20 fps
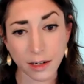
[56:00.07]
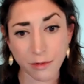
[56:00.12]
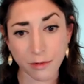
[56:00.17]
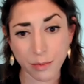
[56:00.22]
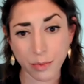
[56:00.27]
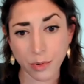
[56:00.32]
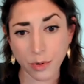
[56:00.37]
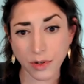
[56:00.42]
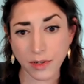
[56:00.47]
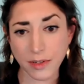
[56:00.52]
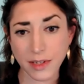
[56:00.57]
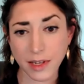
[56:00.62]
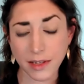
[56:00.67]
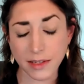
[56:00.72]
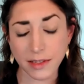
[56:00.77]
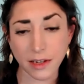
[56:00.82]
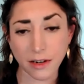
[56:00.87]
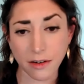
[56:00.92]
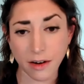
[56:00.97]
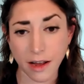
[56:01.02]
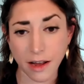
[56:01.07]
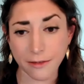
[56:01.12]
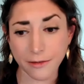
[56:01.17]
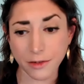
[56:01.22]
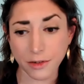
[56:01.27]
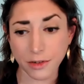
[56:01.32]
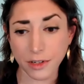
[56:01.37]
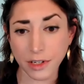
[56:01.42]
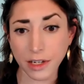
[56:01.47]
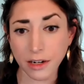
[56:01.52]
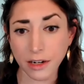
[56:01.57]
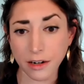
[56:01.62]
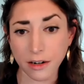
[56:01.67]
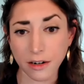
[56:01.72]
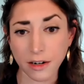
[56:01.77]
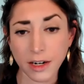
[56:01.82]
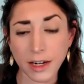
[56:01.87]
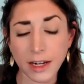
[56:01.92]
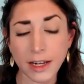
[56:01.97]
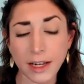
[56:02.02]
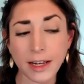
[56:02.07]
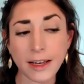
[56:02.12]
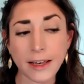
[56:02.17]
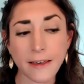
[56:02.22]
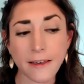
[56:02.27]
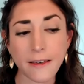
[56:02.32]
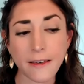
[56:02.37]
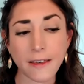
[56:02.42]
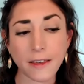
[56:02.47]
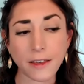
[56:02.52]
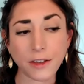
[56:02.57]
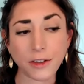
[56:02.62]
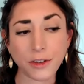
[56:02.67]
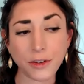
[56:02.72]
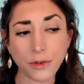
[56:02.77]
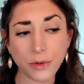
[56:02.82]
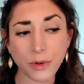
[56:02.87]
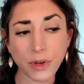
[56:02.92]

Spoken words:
report says year after year, you